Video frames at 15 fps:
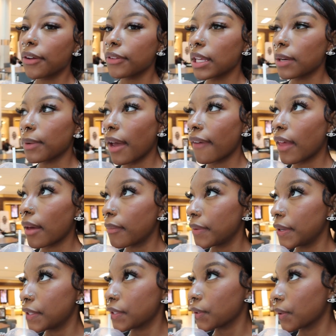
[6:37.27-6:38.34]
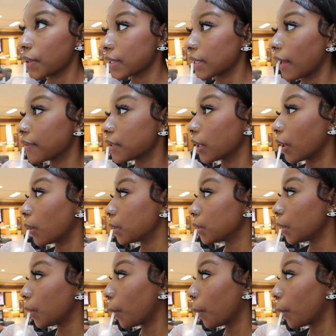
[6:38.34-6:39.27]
don't think we have that many stores left to go to.